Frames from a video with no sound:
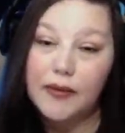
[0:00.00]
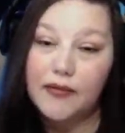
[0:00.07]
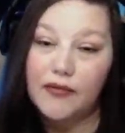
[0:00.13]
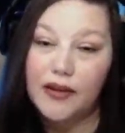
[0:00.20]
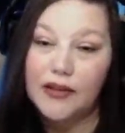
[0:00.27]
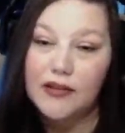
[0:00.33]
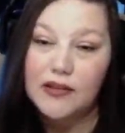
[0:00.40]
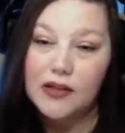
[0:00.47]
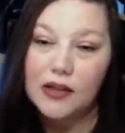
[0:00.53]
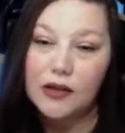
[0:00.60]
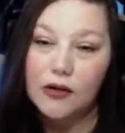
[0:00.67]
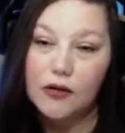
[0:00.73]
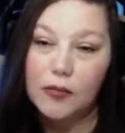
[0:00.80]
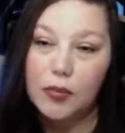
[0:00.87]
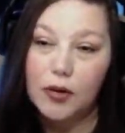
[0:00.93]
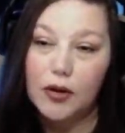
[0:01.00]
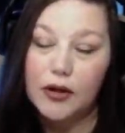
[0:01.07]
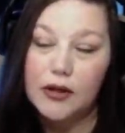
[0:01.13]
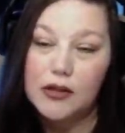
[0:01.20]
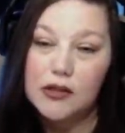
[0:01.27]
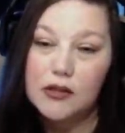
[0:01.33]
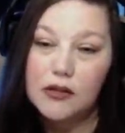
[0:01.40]
to be fancy, you could
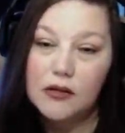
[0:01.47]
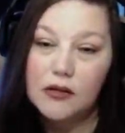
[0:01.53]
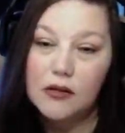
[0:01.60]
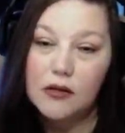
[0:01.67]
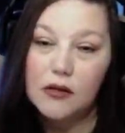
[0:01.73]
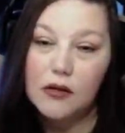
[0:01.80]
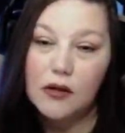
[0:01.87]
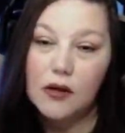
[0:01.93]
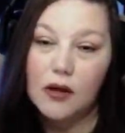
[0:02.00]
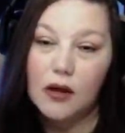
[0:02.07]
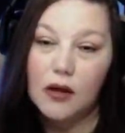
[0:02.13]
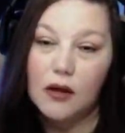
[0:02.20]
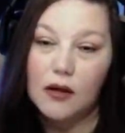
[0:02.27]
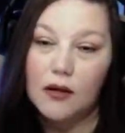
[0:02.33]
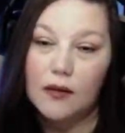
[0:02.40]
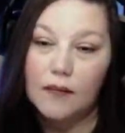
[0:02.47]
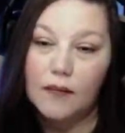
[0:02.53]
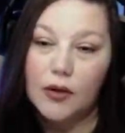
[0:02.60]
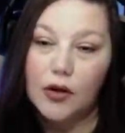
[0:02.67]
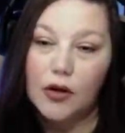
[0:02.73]
put um,